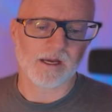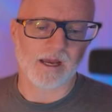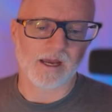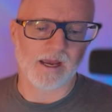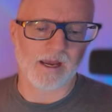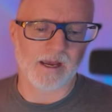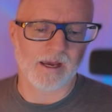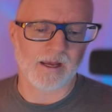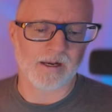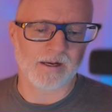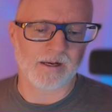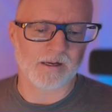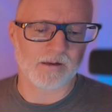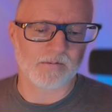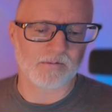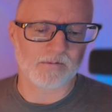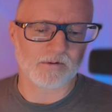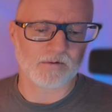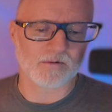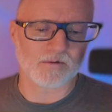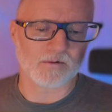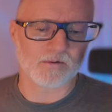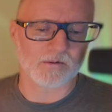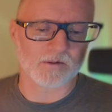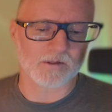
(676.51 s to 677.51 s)
And if
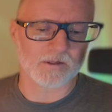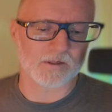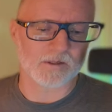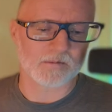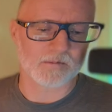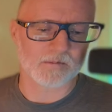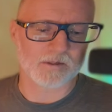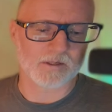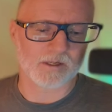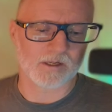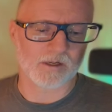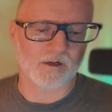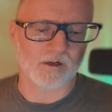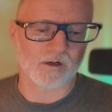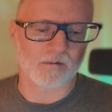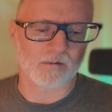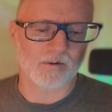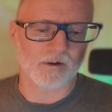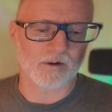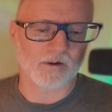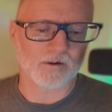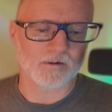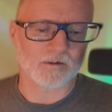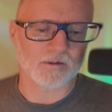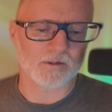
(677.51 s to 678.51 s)
you do this particular
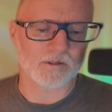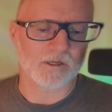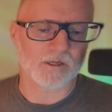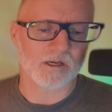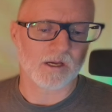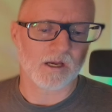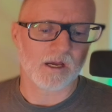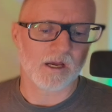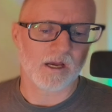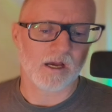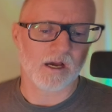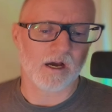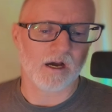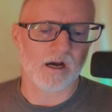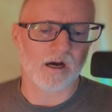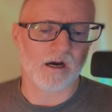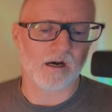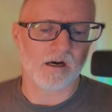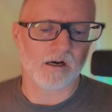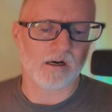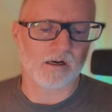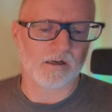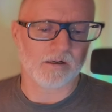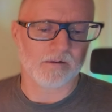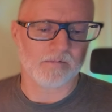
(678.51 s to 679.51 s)
pose
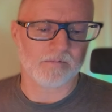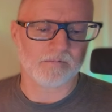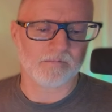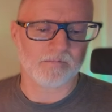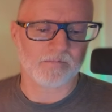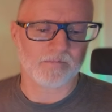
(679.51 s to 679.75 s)
uh,